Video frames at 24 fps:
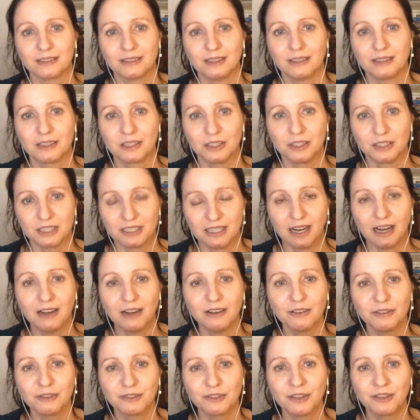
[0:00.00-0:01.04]
are good
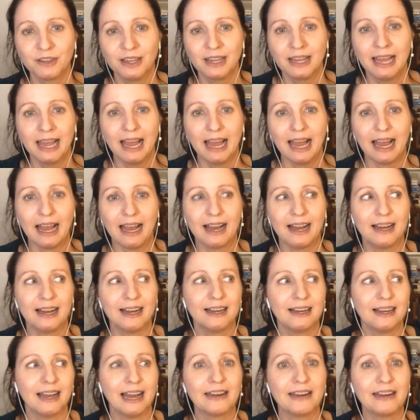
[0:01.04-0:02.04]
enough uh,